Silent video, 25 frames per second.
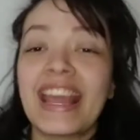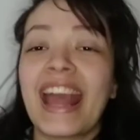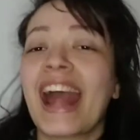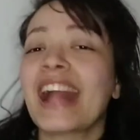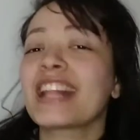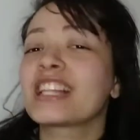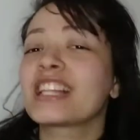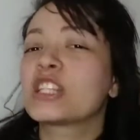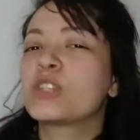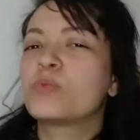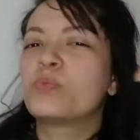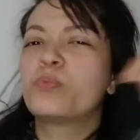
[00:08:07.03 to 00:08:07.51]

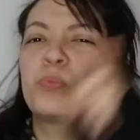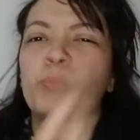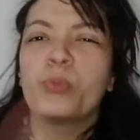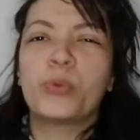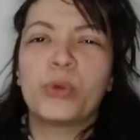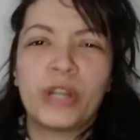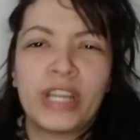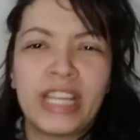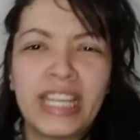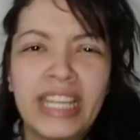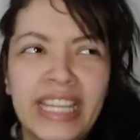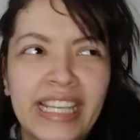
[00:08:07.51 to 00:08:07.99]
had
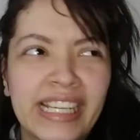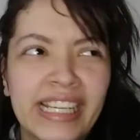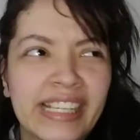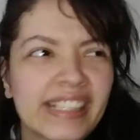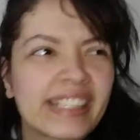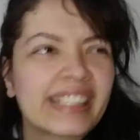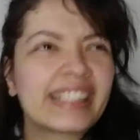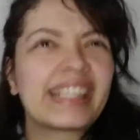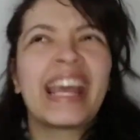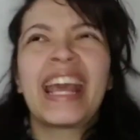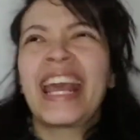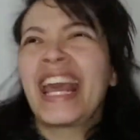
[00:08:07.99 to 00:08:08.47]

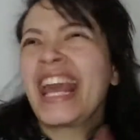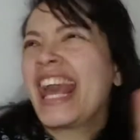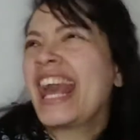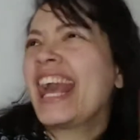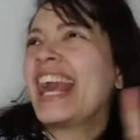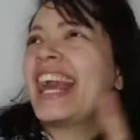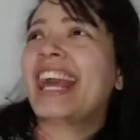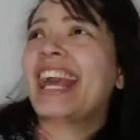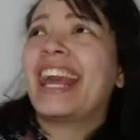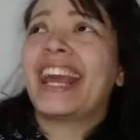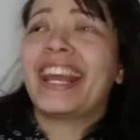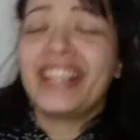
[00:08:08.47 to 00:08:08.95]
springs,
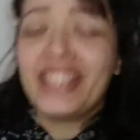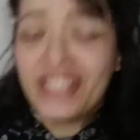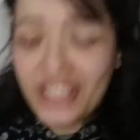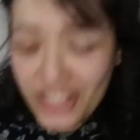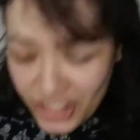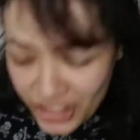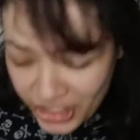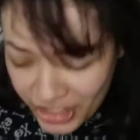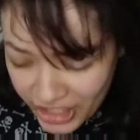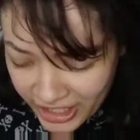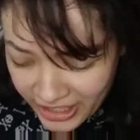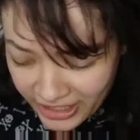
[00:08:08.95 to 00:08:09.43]

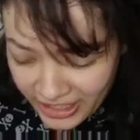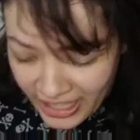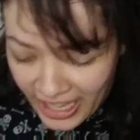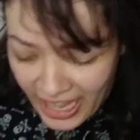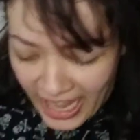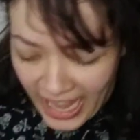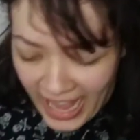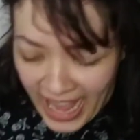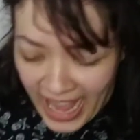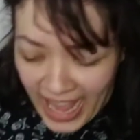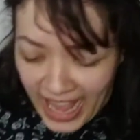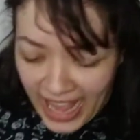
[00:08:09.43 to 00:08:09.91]
engine,
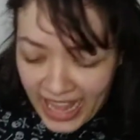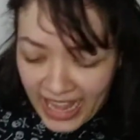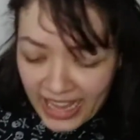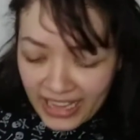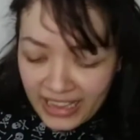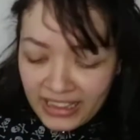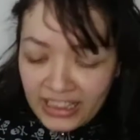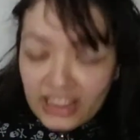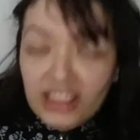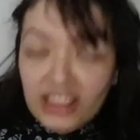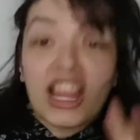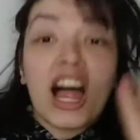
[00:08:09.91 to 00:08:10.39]

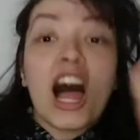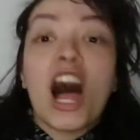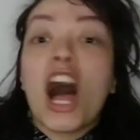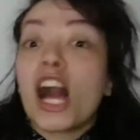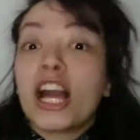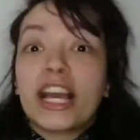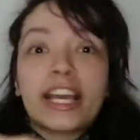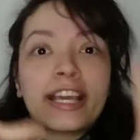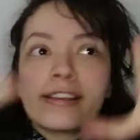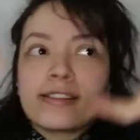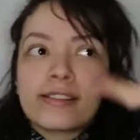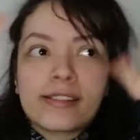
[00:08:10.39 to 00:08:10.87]
and
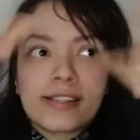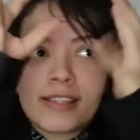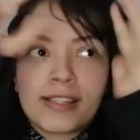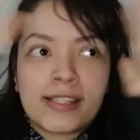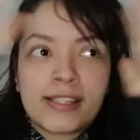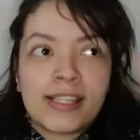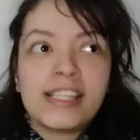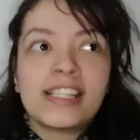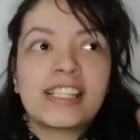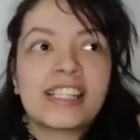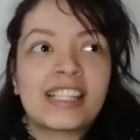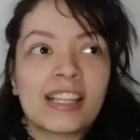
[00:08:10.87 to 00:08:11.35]
locking
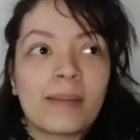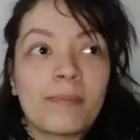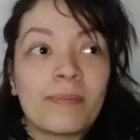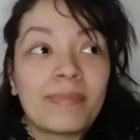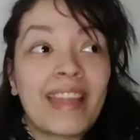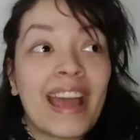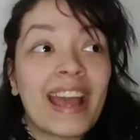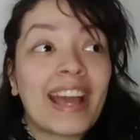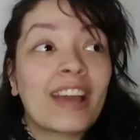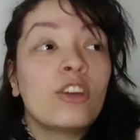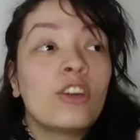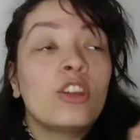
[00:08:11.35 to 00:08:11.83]
system
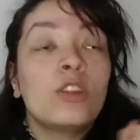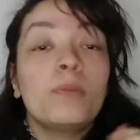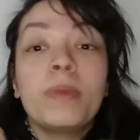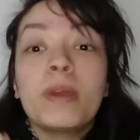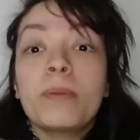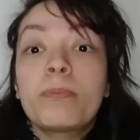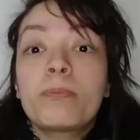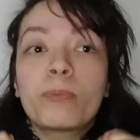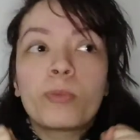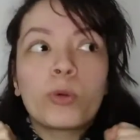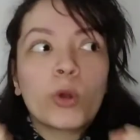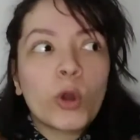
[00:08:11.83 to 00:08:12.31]
that could
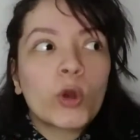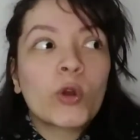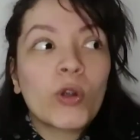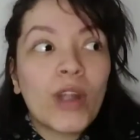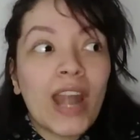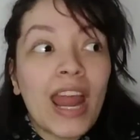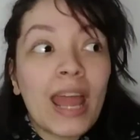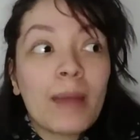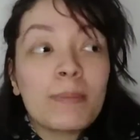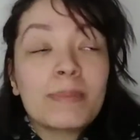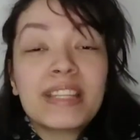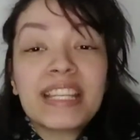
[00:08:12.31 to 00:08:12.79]
be
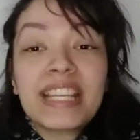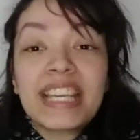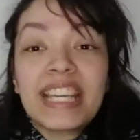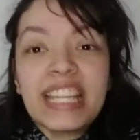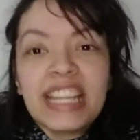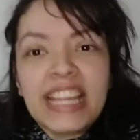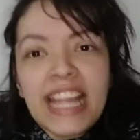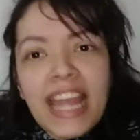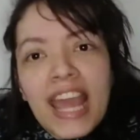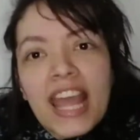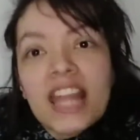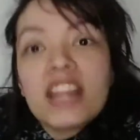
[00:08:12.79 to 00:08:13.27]
programmed
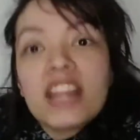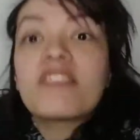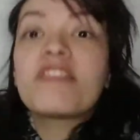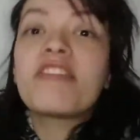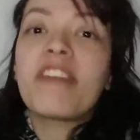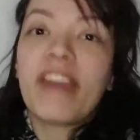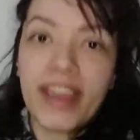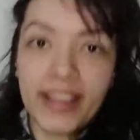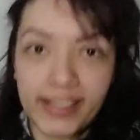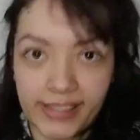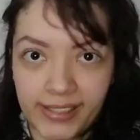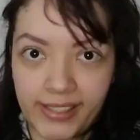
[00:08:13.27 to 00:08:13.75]
in
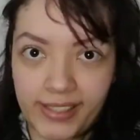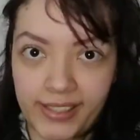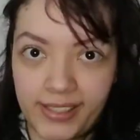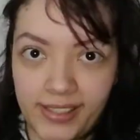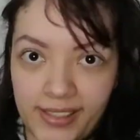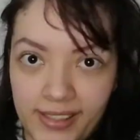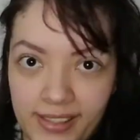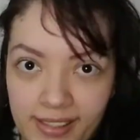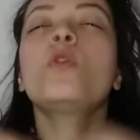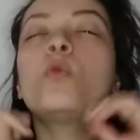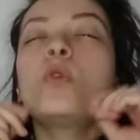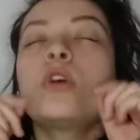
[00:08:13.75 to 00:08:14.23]

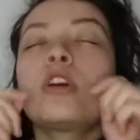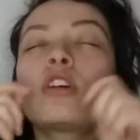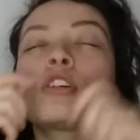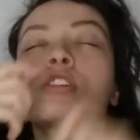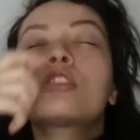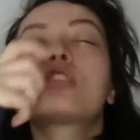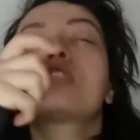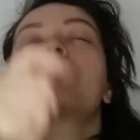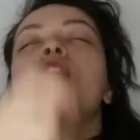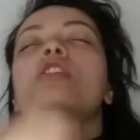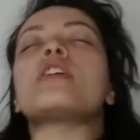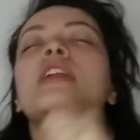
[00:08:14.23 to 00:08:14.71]
advance. It works
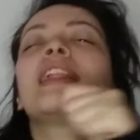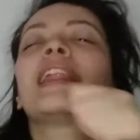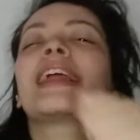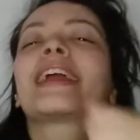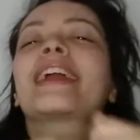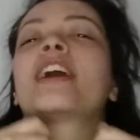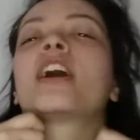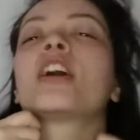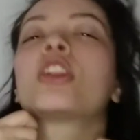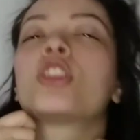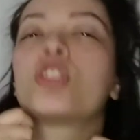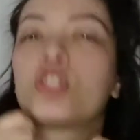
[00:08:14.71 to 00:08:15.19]
sort of
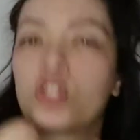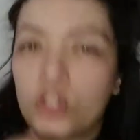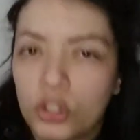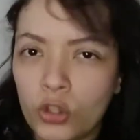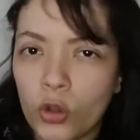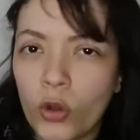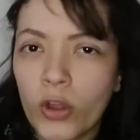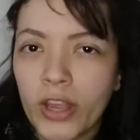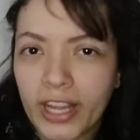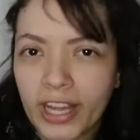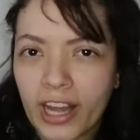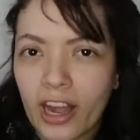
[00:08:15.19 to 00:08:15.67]
like a
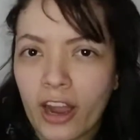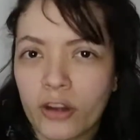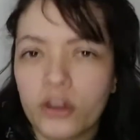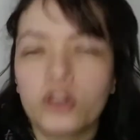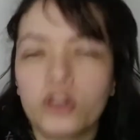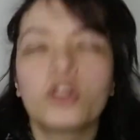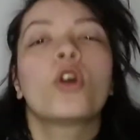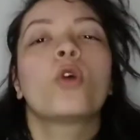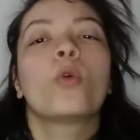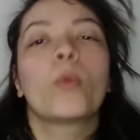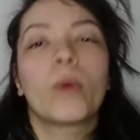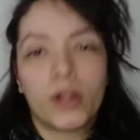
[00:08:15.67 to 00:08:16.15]
toy car,
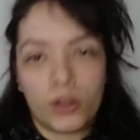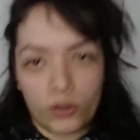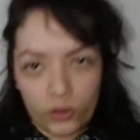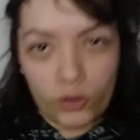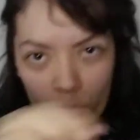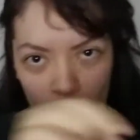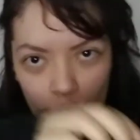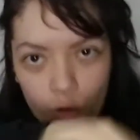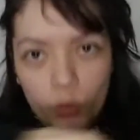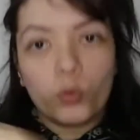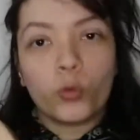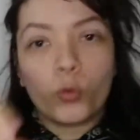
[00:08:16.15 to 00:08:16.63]
you know,
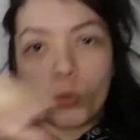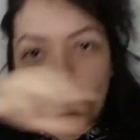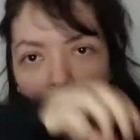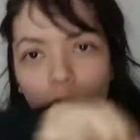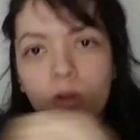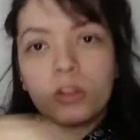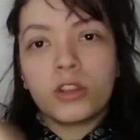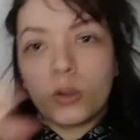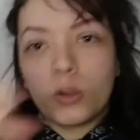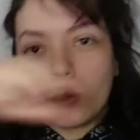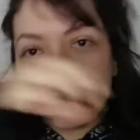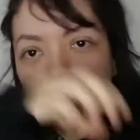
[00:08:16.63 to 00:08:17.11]
where you
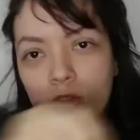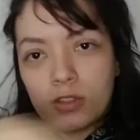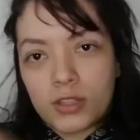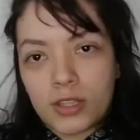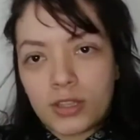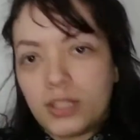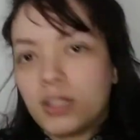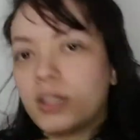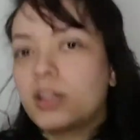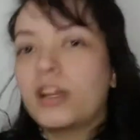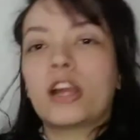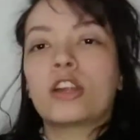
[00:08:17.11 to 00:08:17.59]
roll the wheels
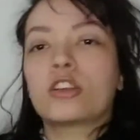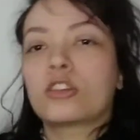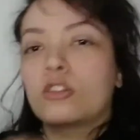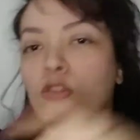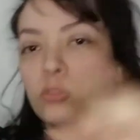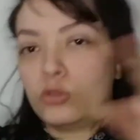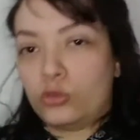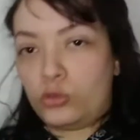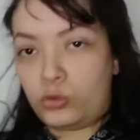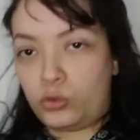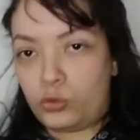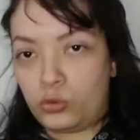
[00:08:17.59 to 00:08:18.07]
and the car
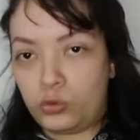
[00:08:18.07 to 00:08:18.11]
goes